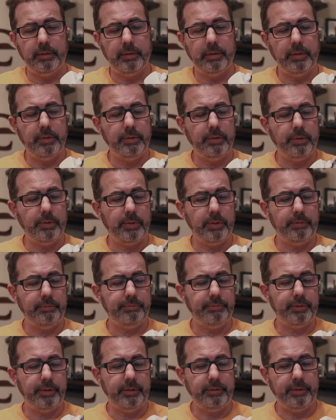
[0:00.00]
logo on
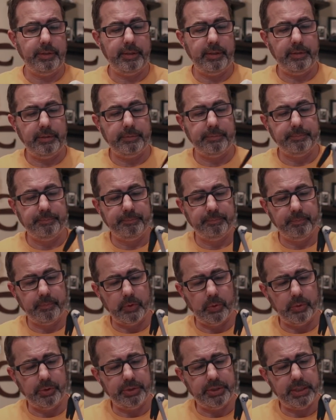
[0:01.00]
front there,
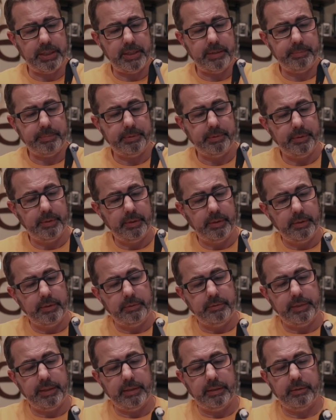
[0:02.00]
or top.
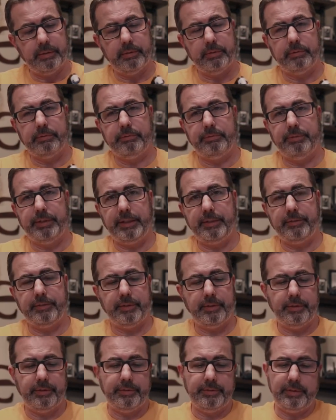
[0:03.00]
You got little
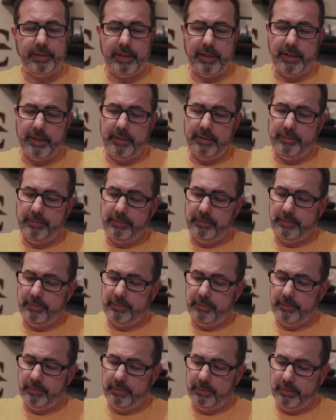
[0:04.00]
vents on the sides,
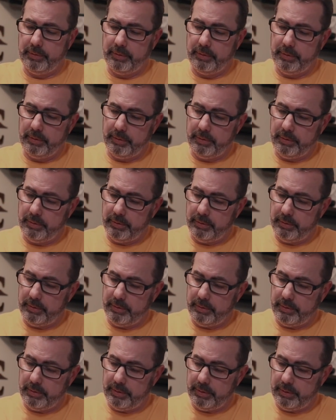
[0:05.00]

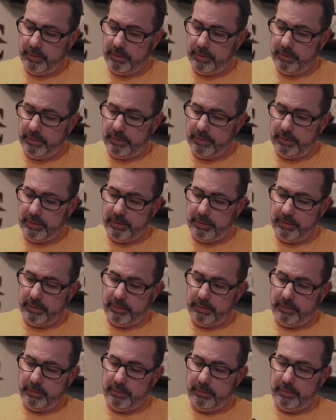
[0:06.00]
and
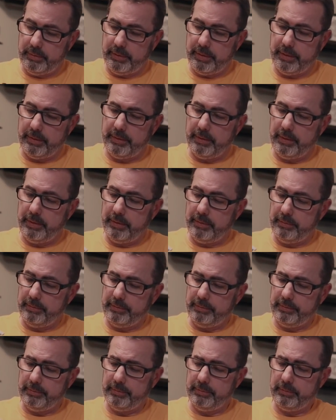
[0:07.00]
nothing
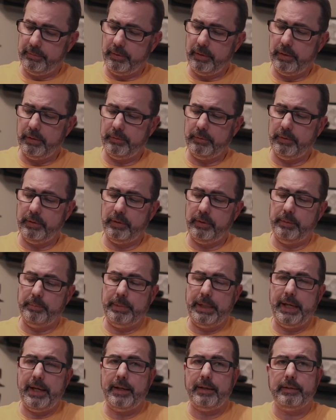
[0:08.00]
else. On the
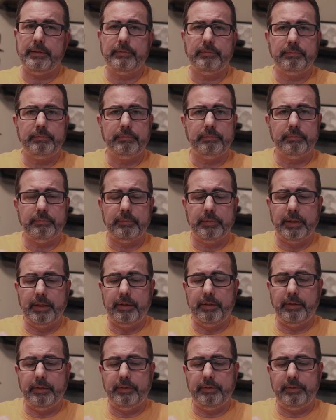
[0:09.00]
back, I
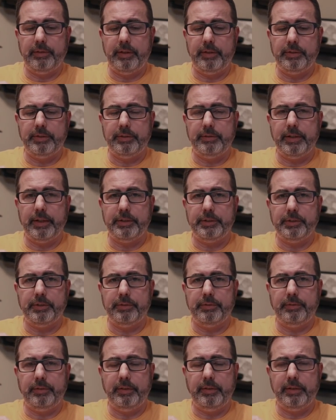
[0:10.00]
already said you got
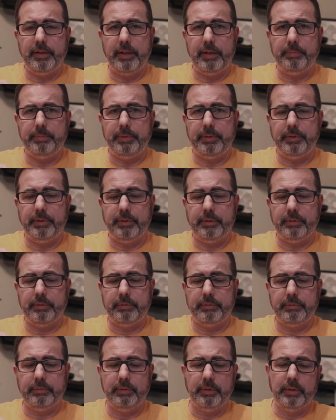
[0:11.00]
your C-type and your
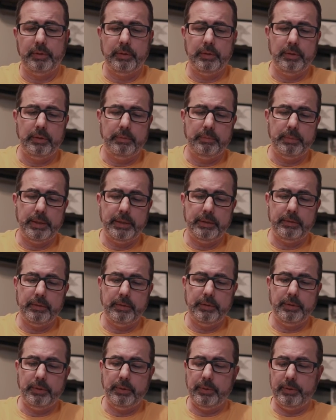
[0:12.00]

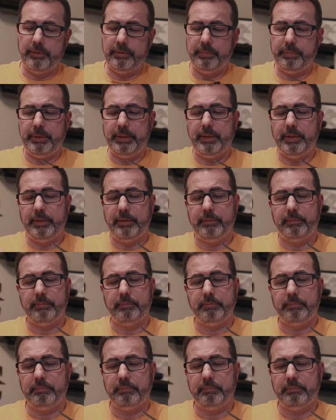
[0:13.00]
micro USB.